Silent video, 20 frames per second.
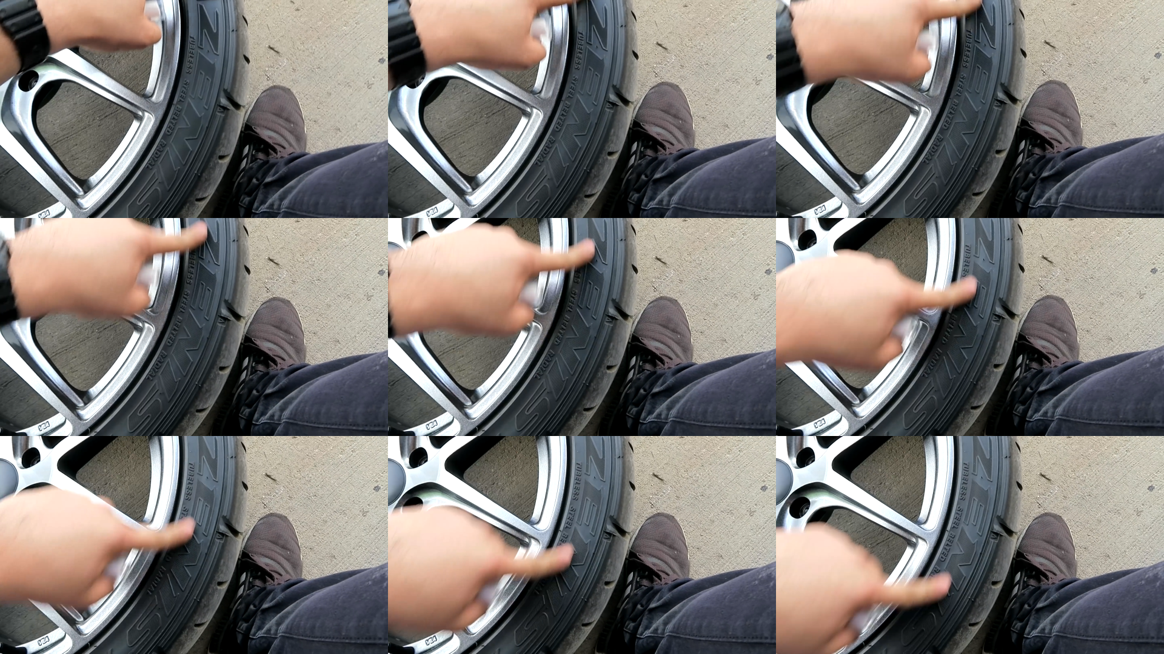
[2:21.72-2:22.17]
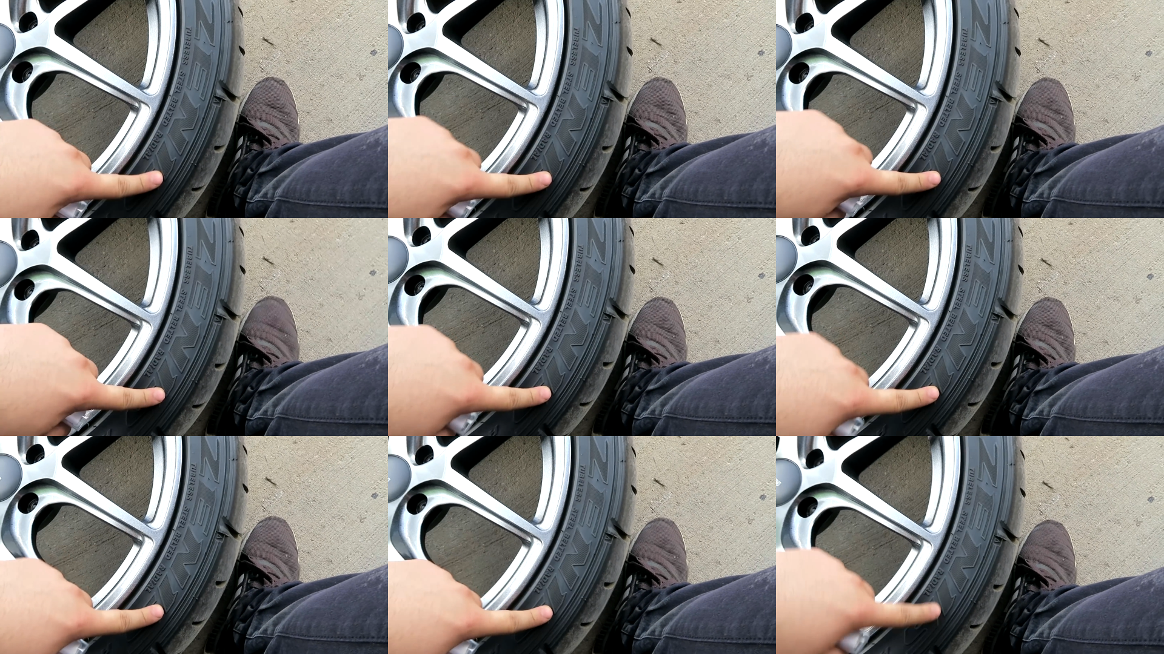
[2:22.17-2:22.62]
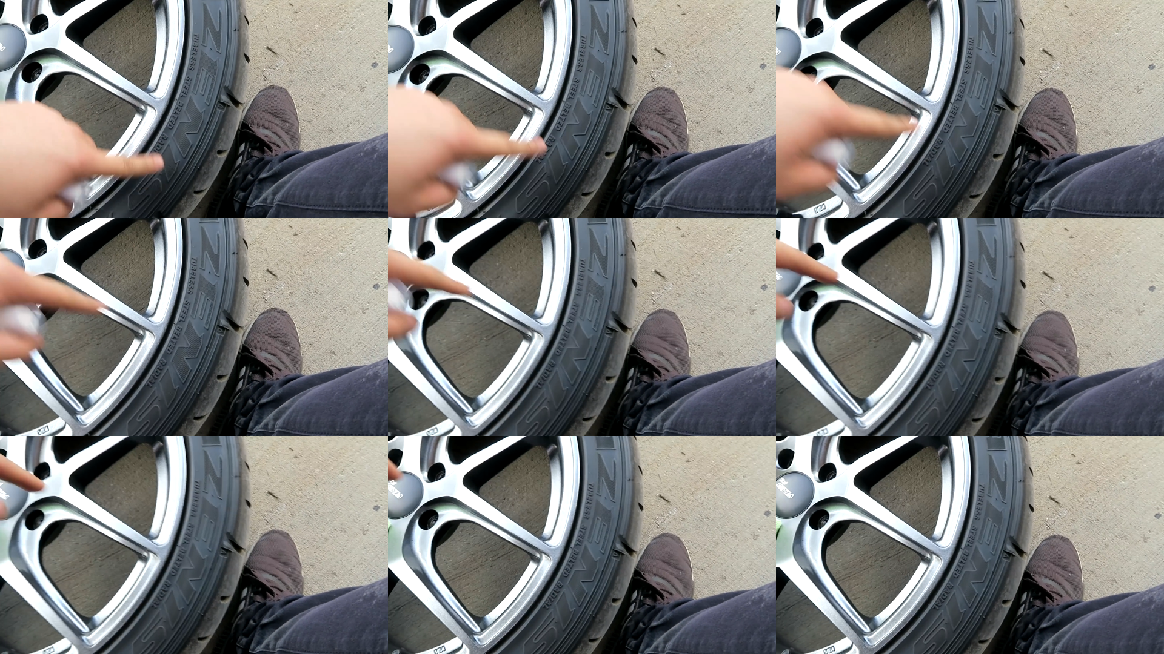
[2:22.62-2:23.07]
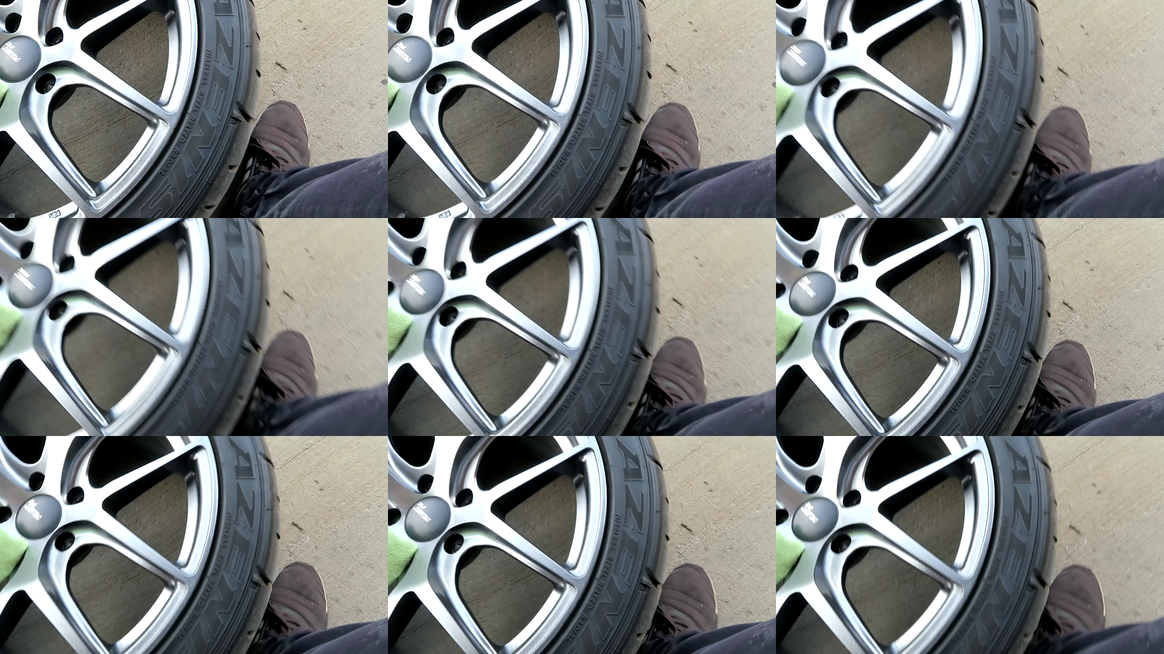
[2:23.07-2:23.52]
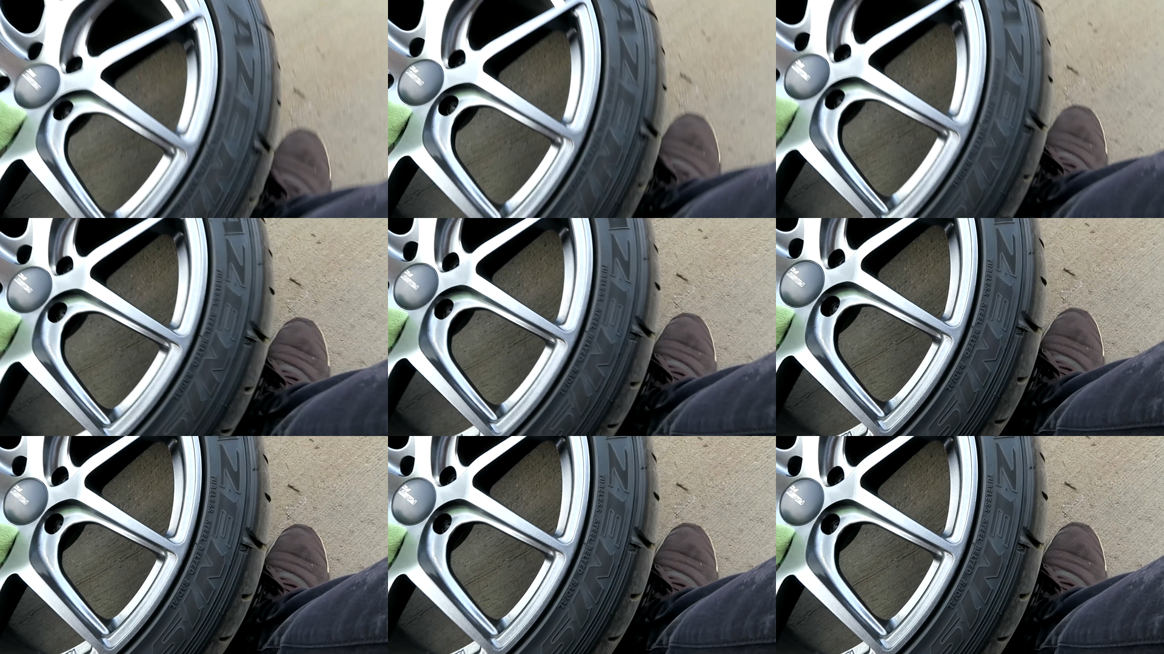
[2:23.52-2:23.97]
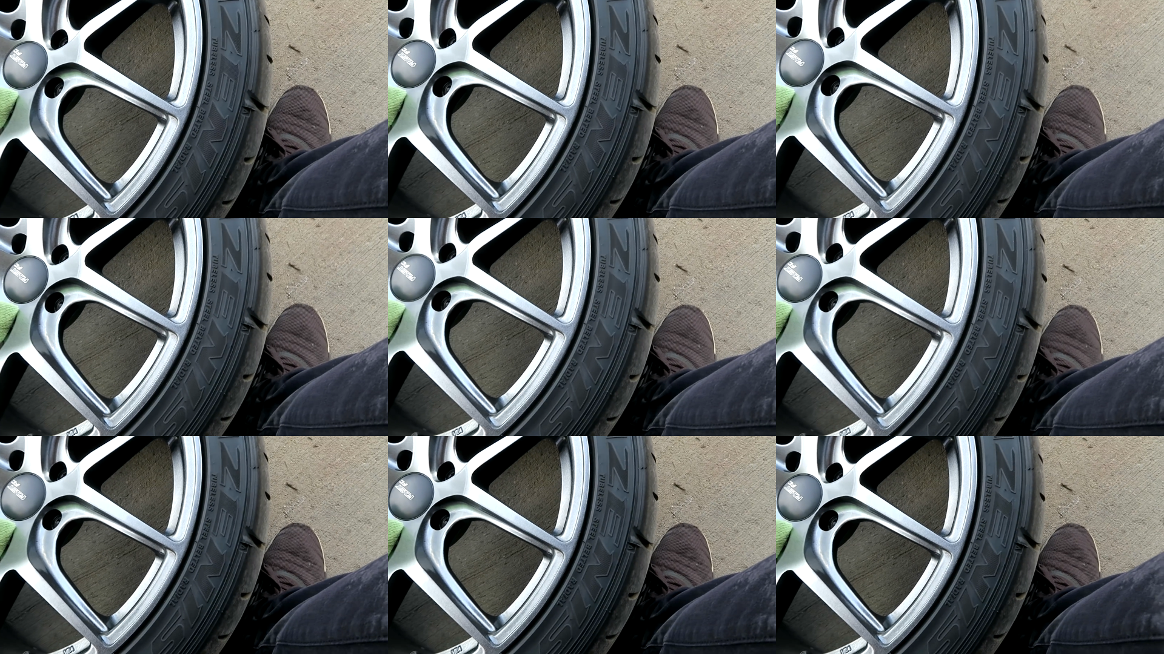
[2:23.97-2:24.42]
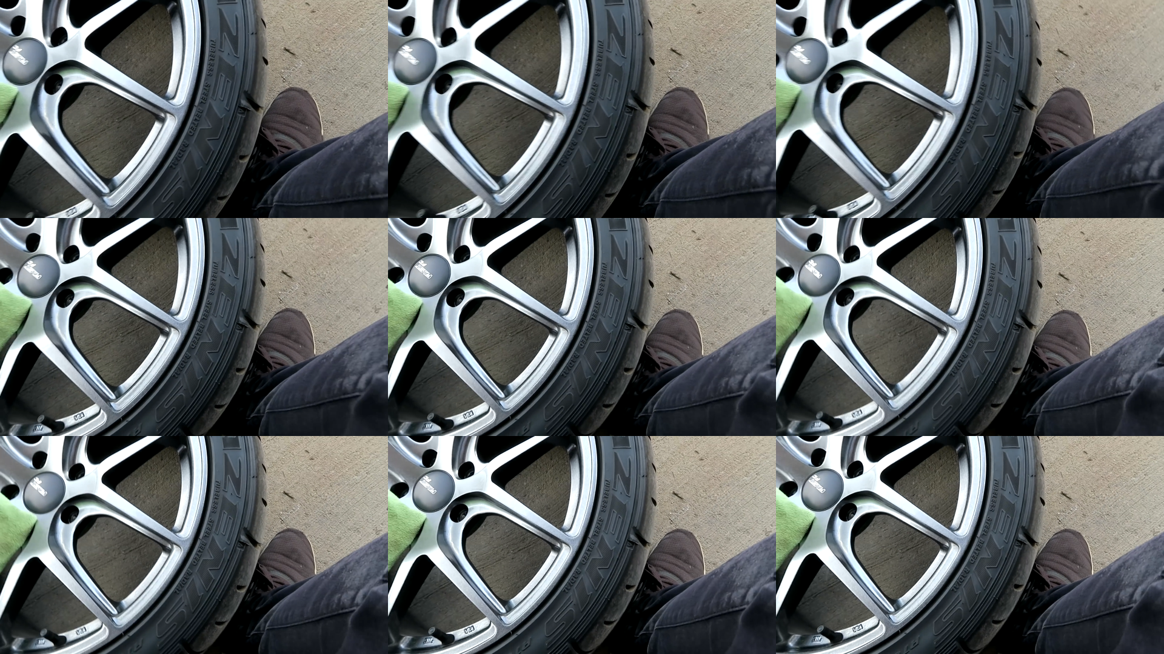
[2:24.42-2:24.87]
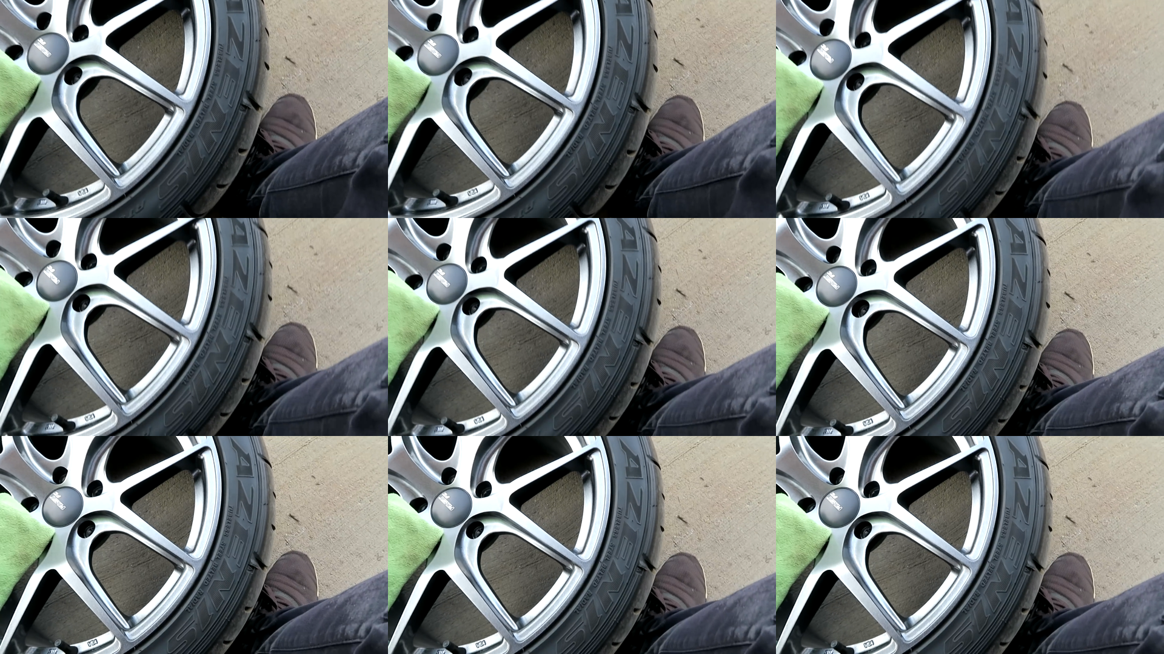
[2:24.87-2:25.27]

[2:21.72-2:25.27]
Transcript: No face is visible, so there are no lips to read.